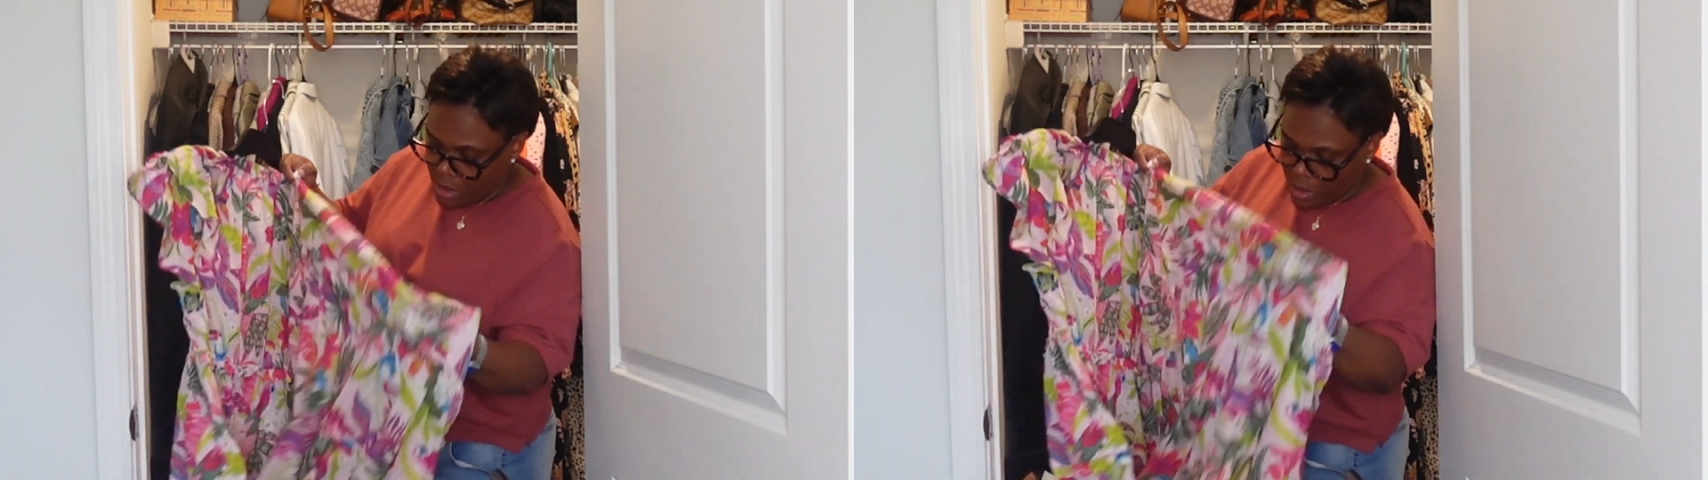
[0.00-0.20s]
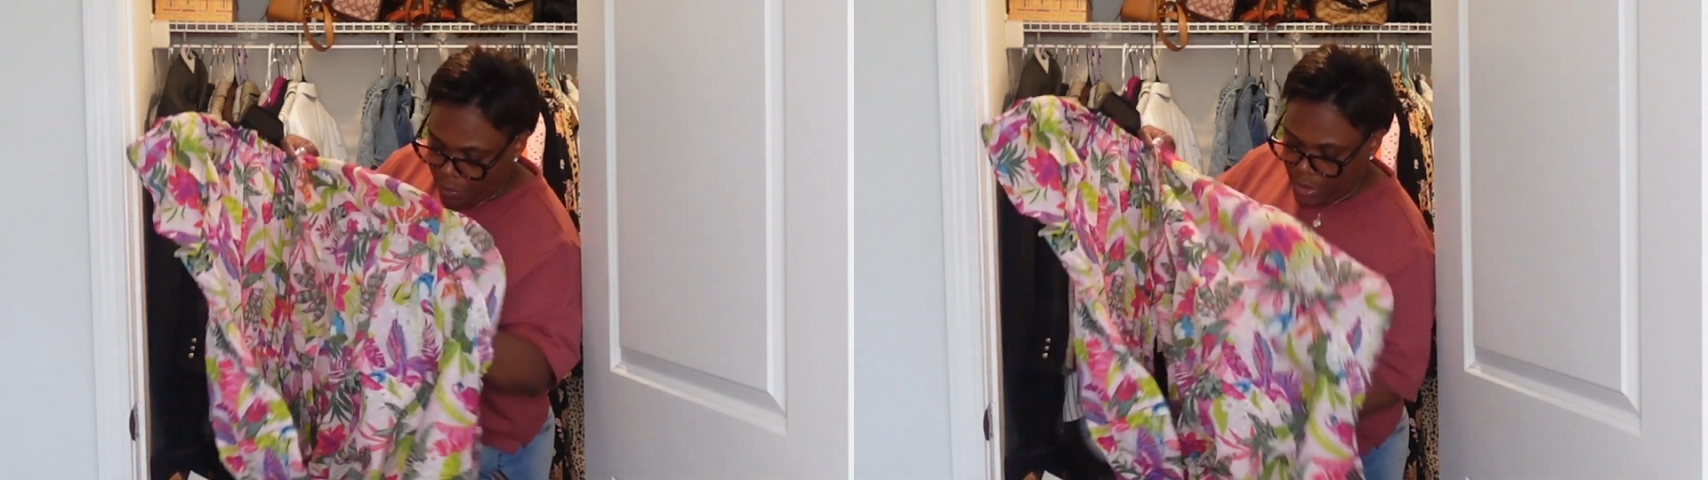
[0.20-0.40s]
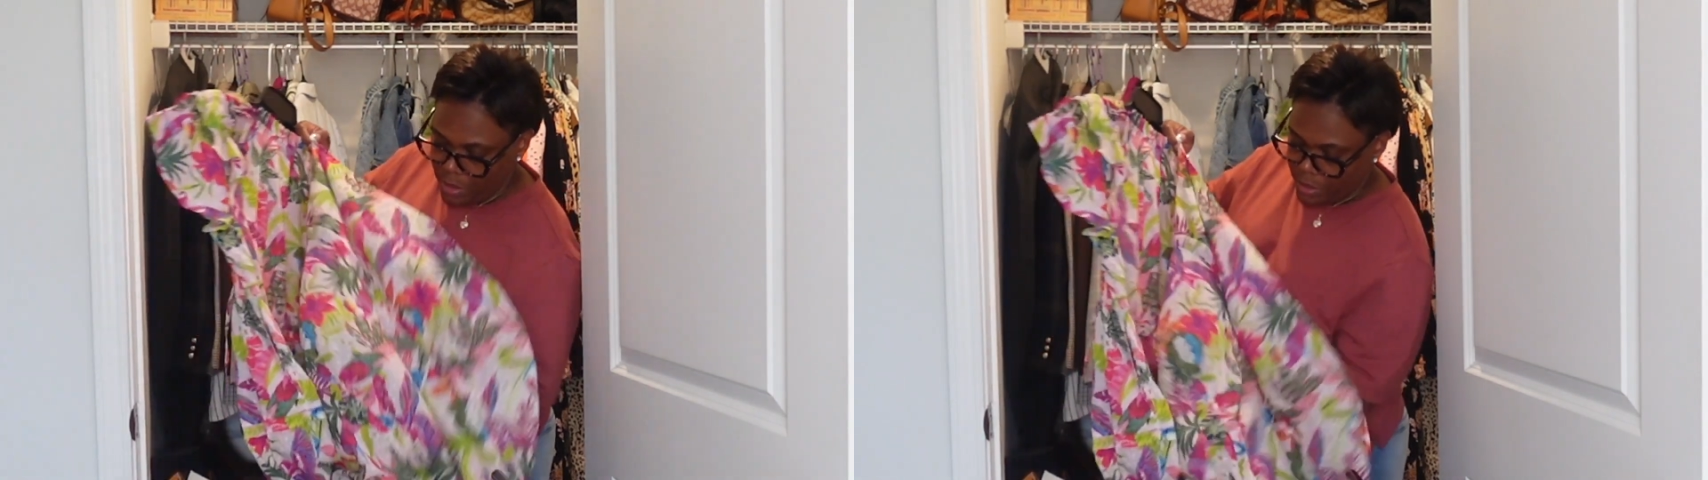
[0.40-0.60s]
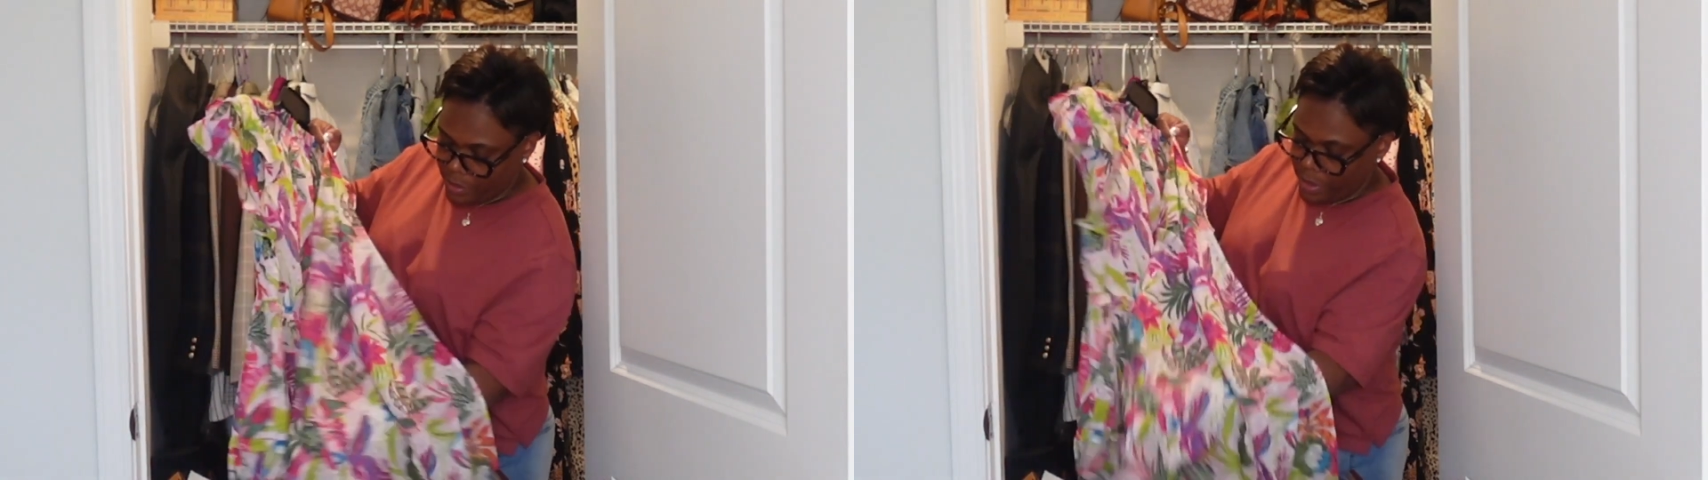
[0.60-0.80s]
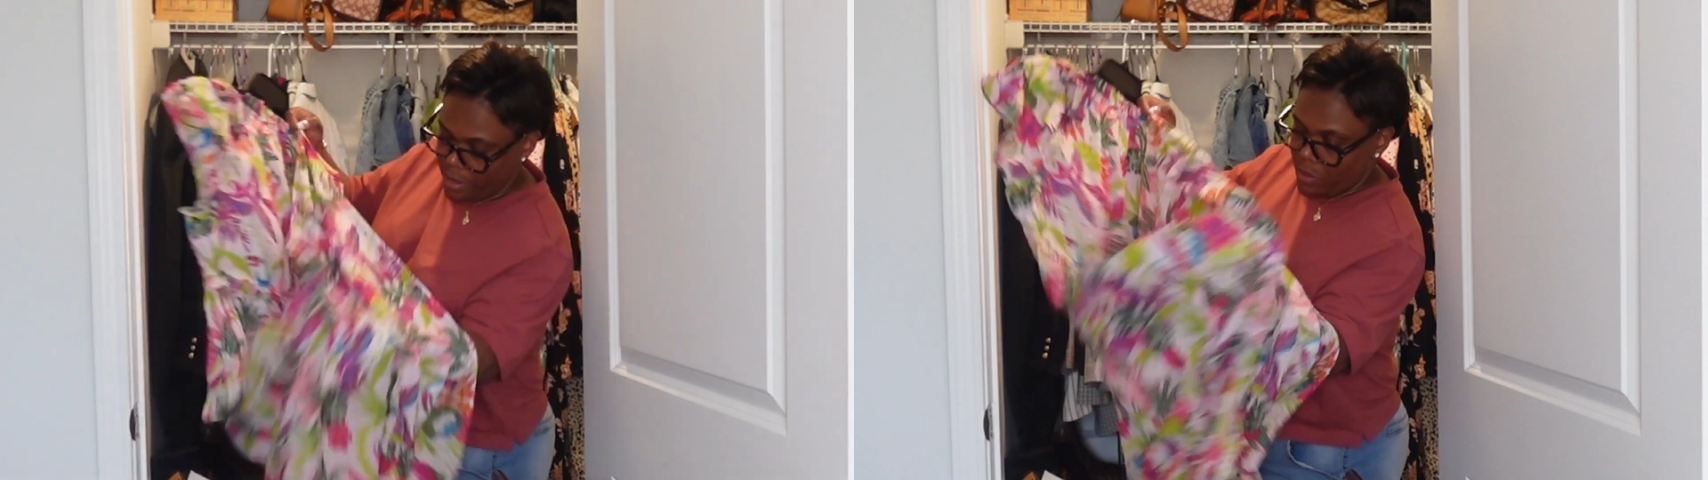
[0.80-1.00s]
up under
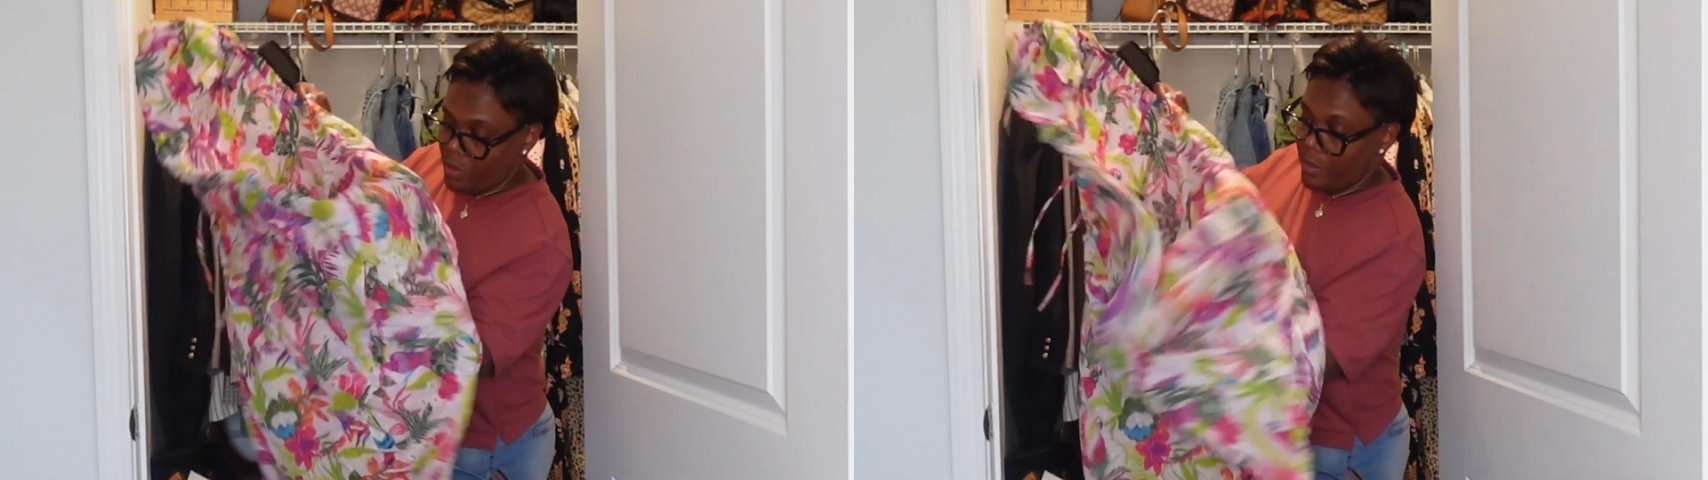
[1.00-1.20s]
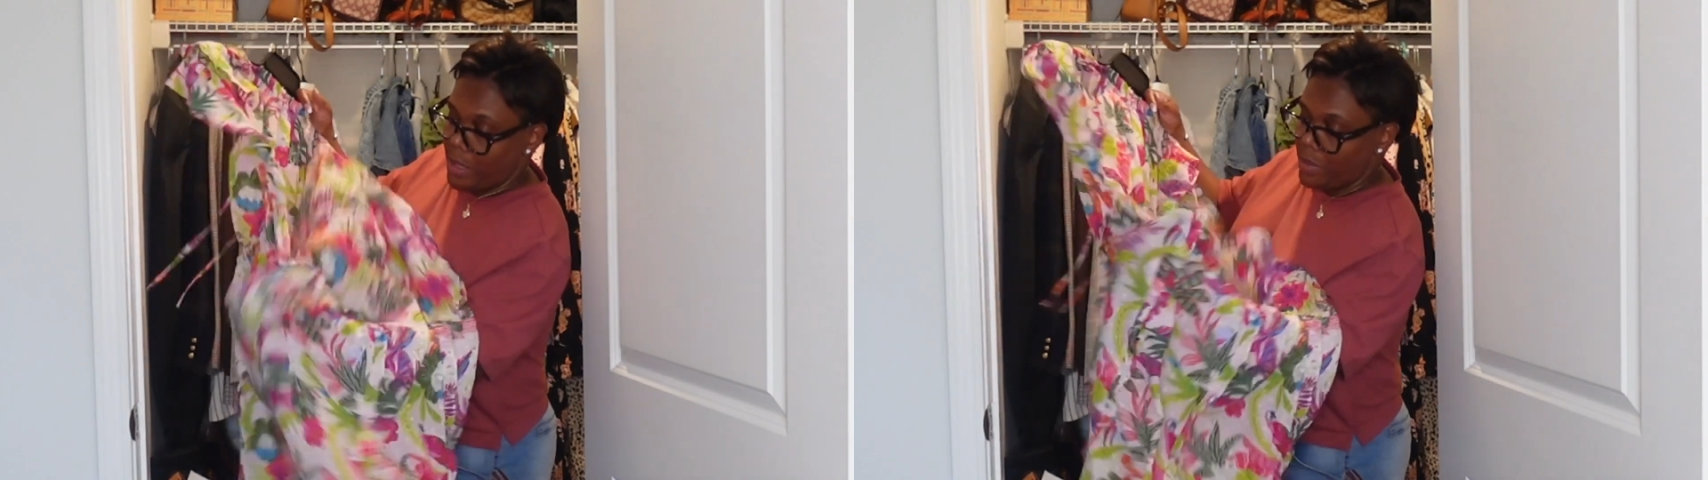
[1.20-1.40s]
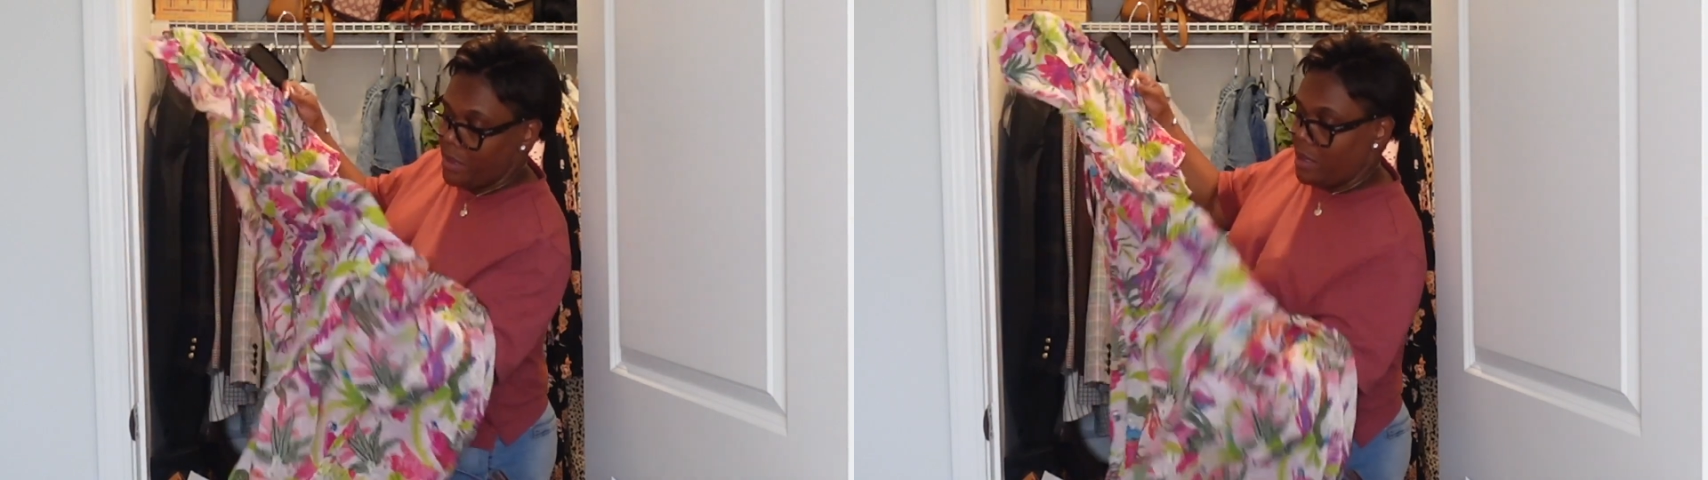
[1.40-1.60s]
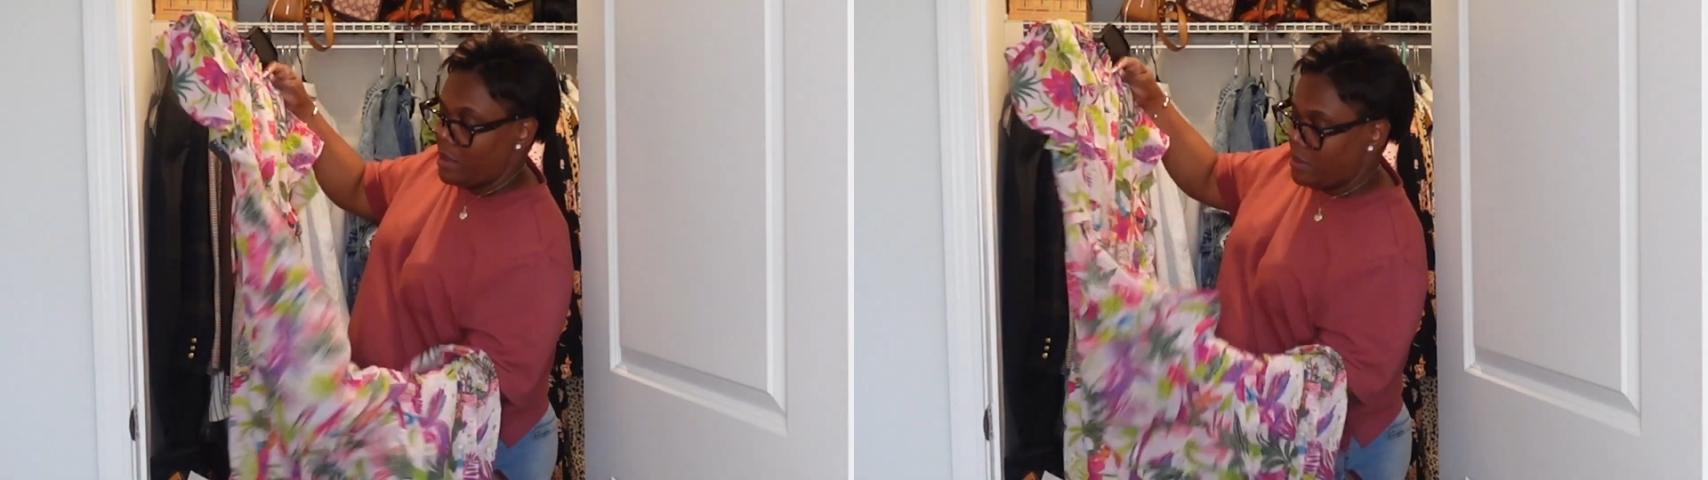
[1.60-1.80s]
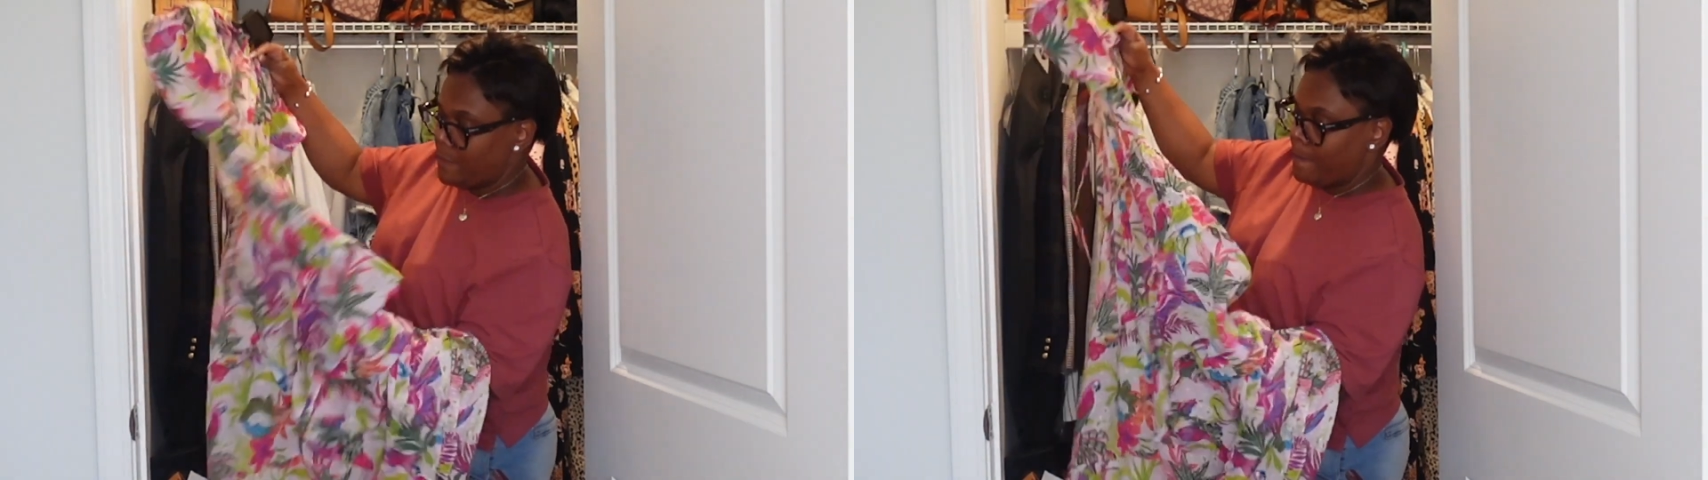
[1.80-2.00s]
it, or maybe not.